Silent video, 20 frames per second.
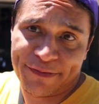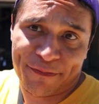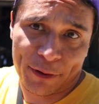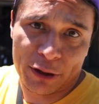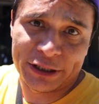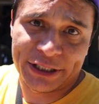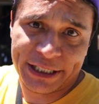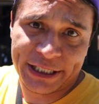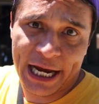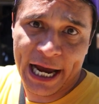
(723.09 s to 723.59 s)

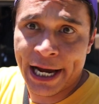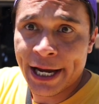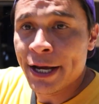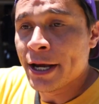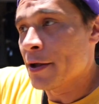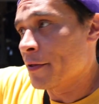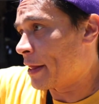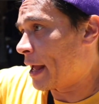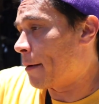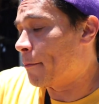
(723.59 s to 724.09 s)
per se,
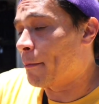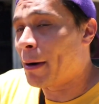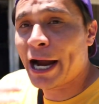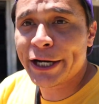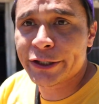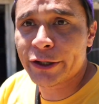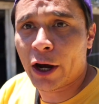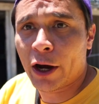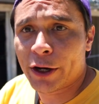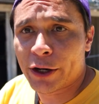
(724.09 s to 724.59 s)
that
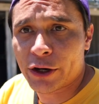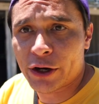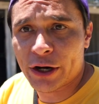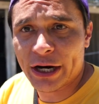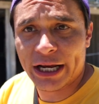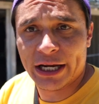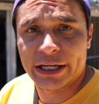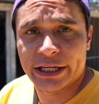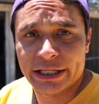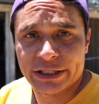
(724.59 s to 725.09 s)
my daughter
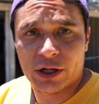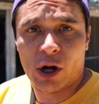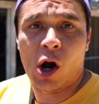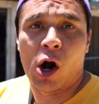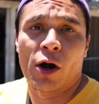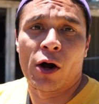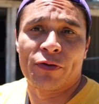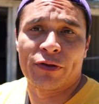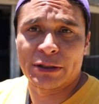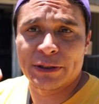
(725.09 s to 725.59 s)
is
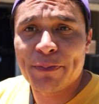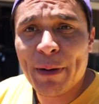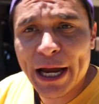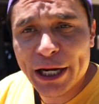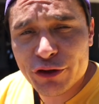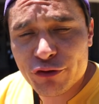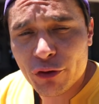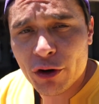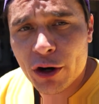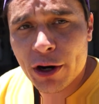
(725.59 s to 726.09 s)
on the
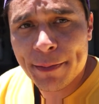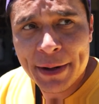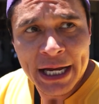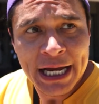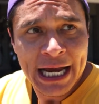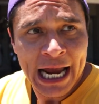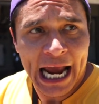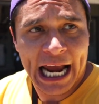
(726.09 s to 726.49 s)
spectrum